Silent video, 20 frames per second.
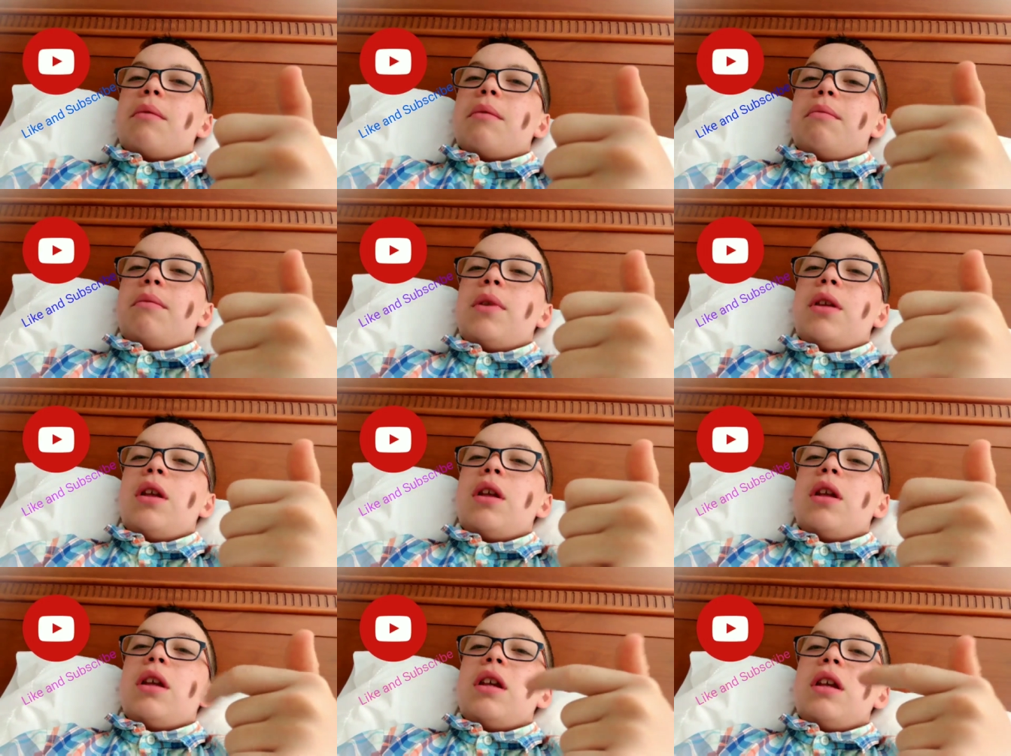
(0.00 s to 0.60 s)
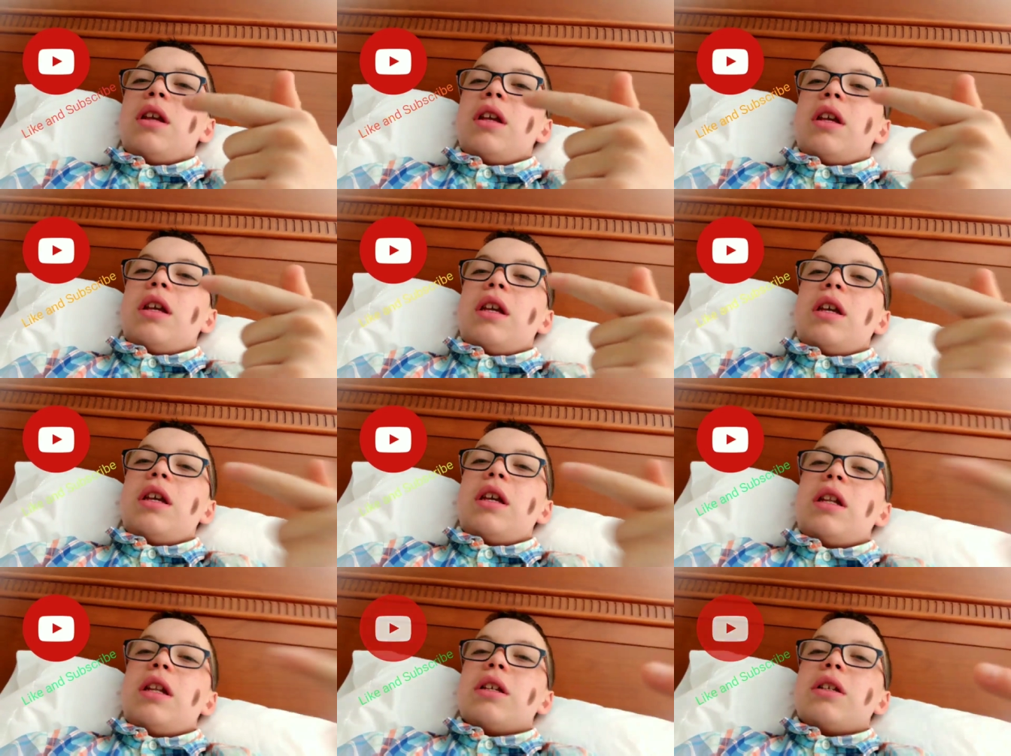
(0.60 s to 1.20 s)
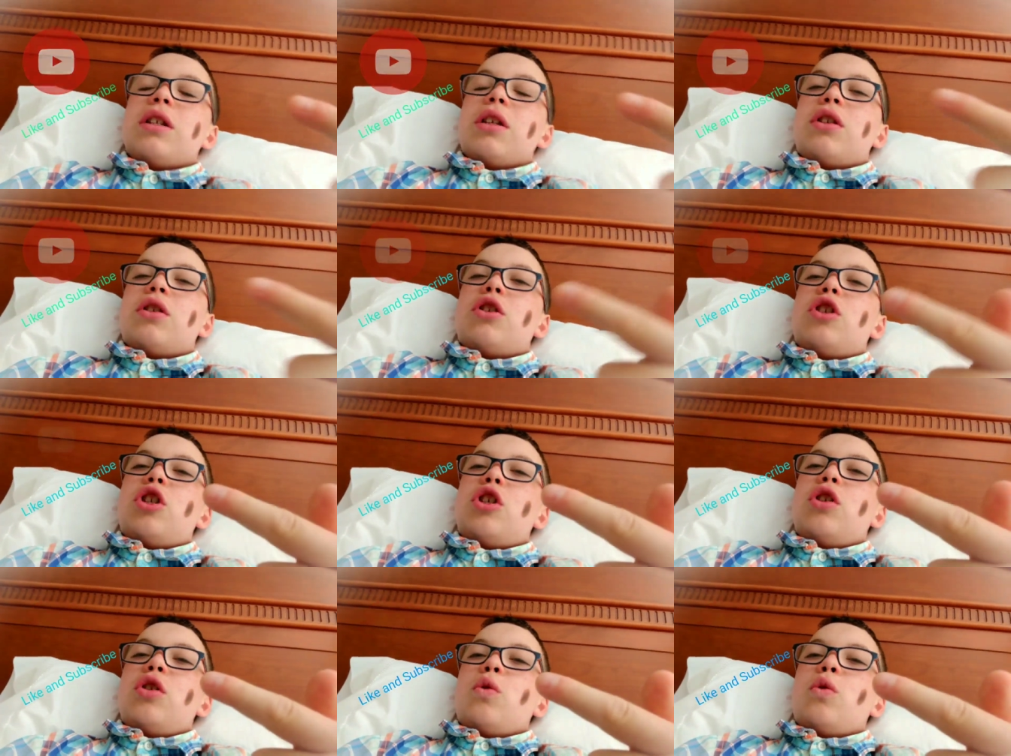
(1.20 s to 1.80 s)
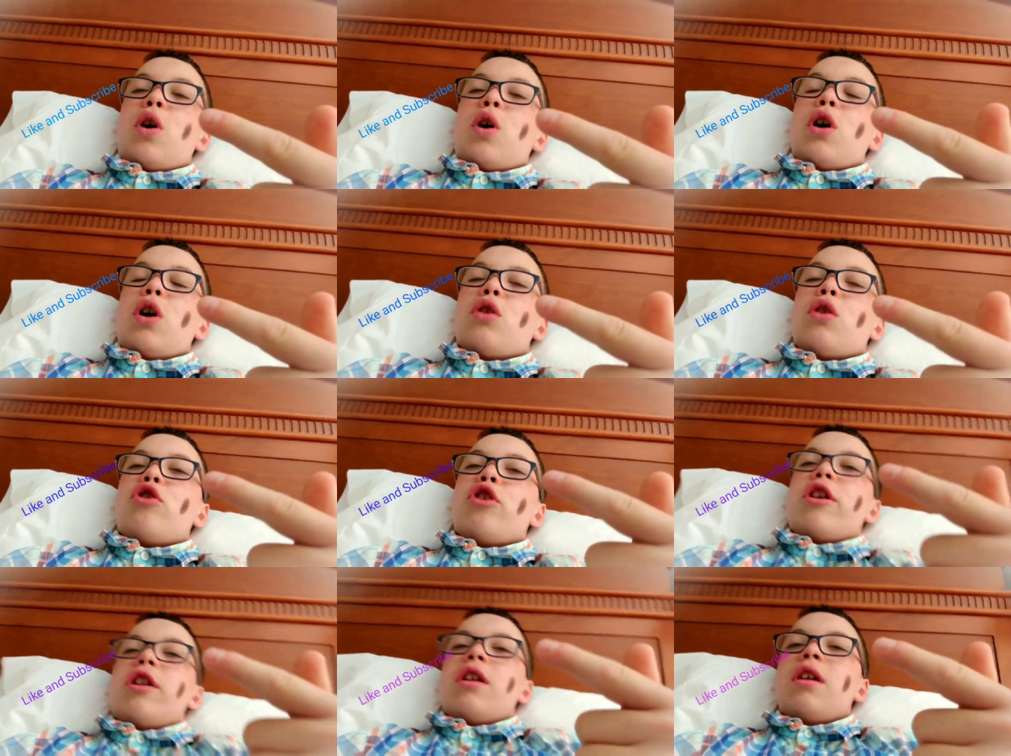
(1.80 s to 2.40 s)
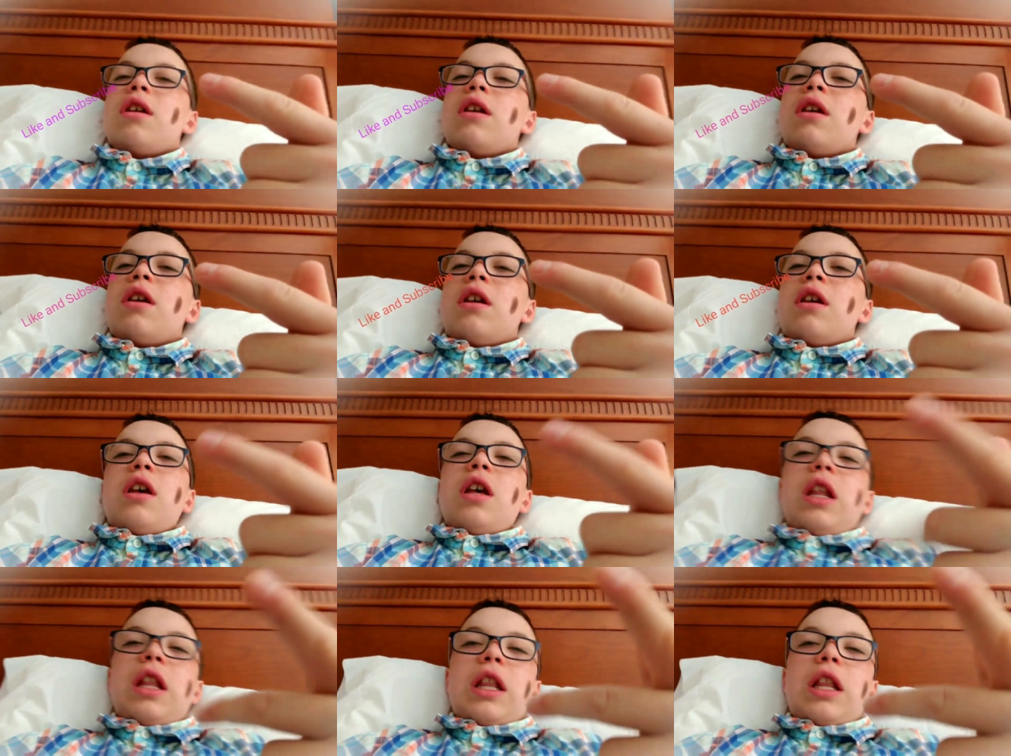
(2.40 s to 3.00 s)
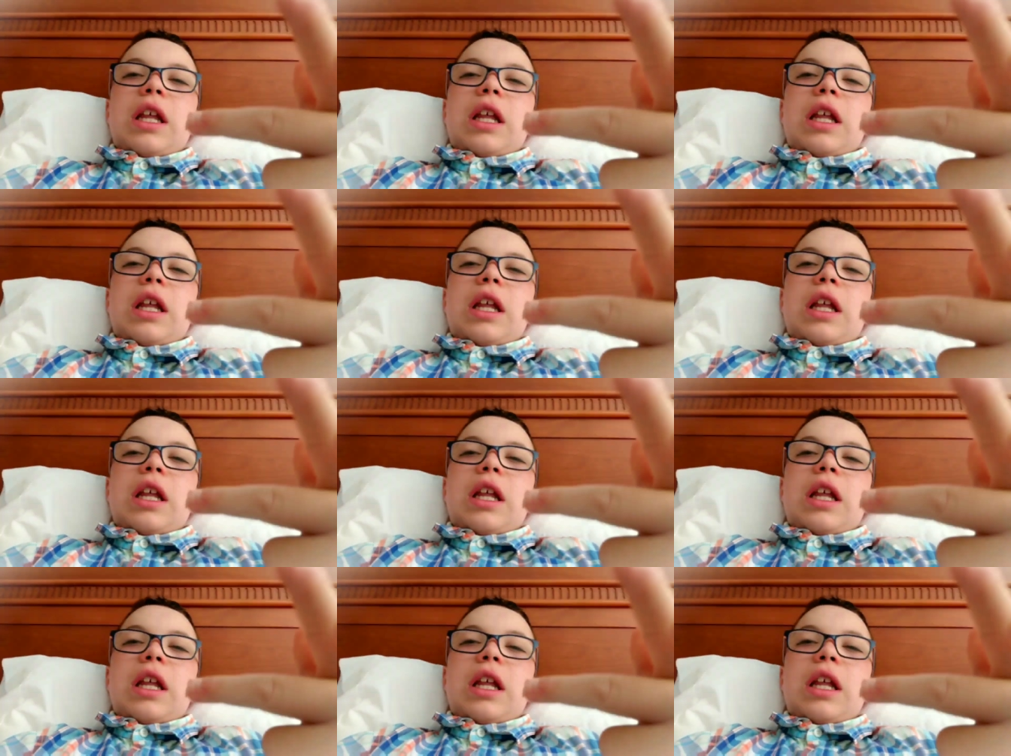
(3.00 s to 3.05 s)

Um, he does the 200.